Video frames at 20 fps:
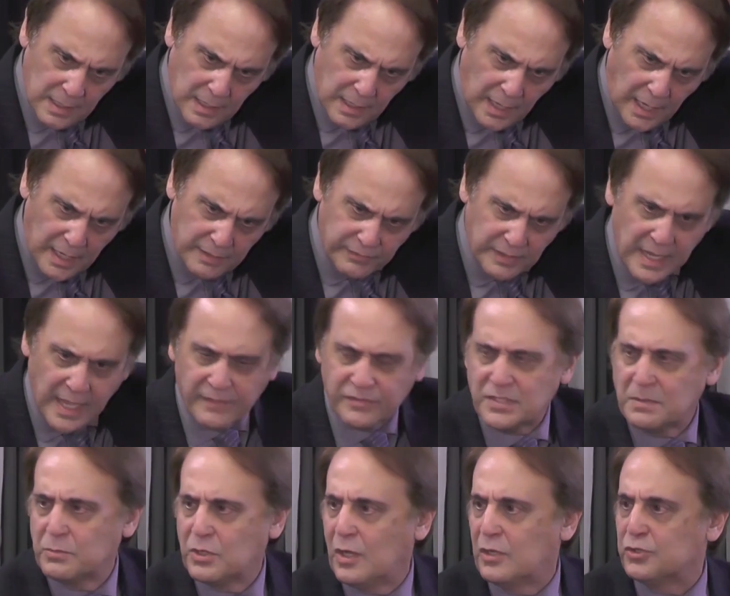I even have
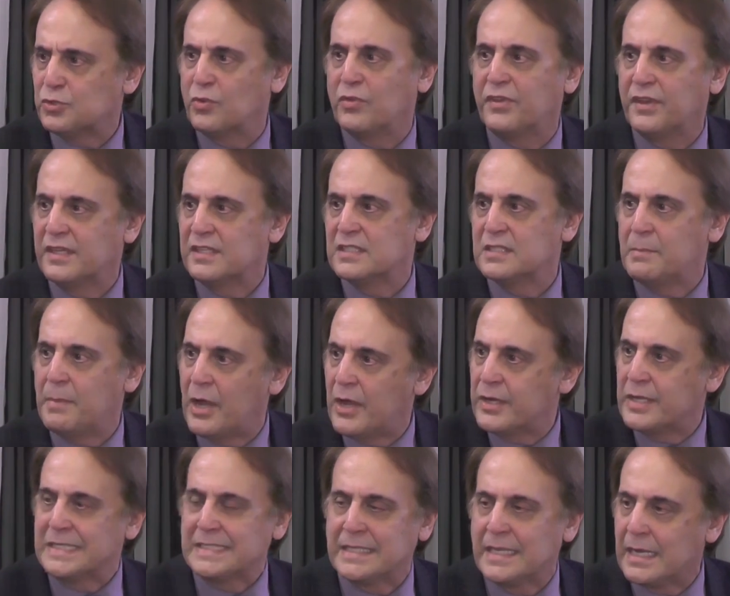some cultural things about
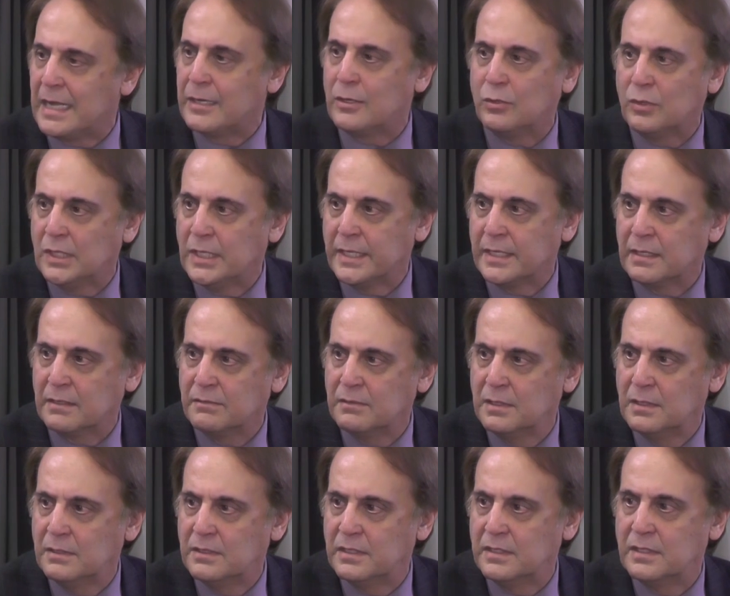us that I don't like.
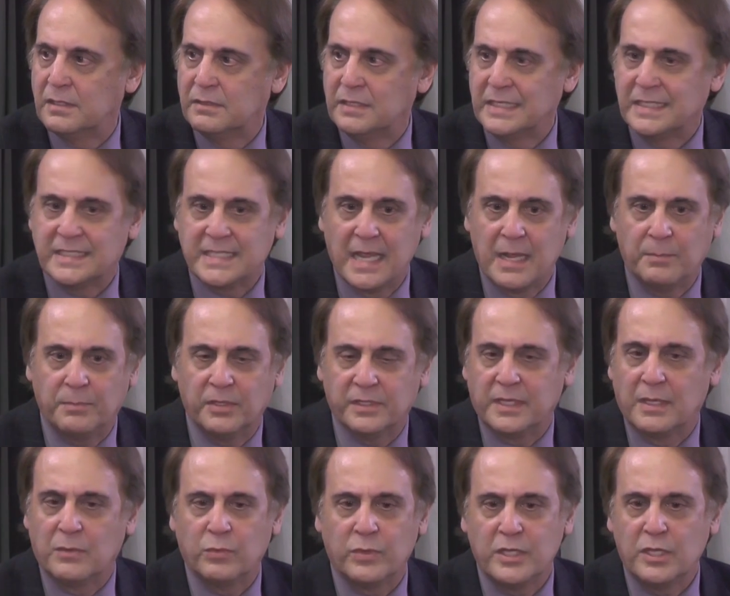The example
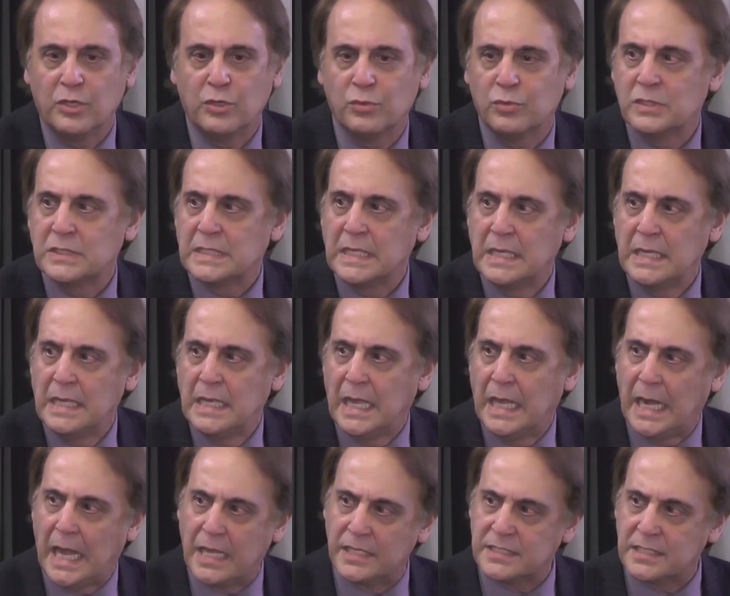that we use,
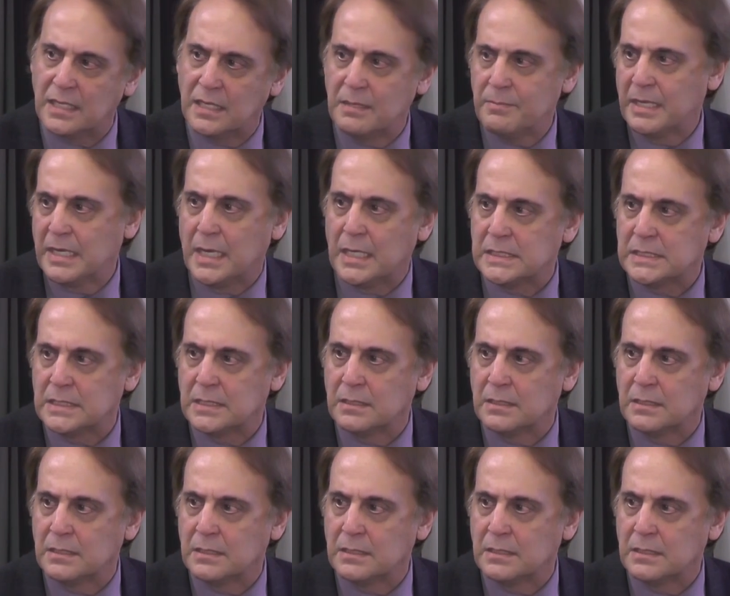al-asa liman asa.